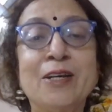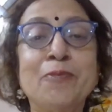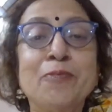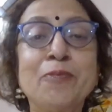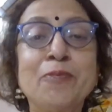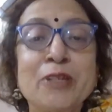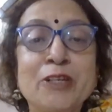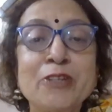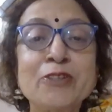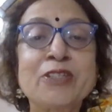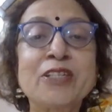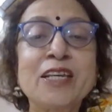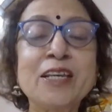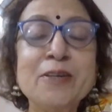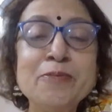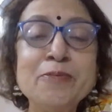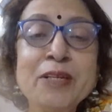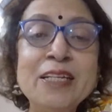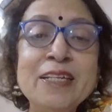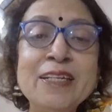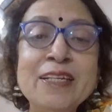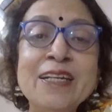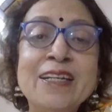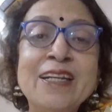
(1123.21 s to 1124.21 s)
because
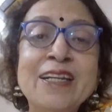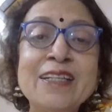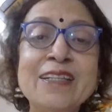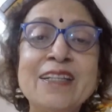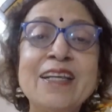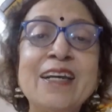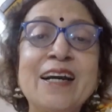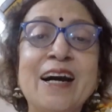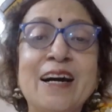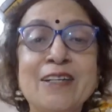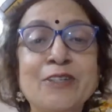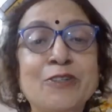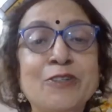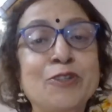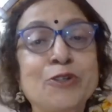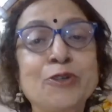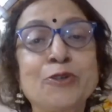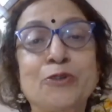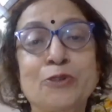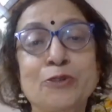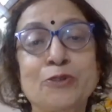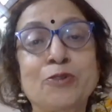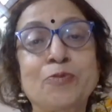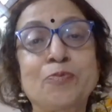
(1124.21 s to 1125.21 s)
immediately they asked you
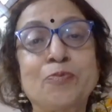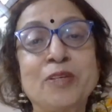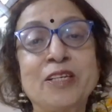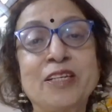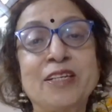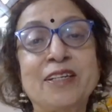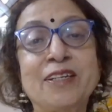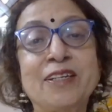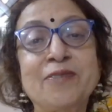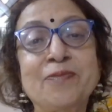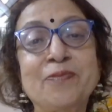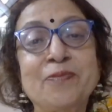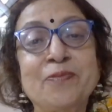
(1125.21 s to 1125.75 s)
to speak.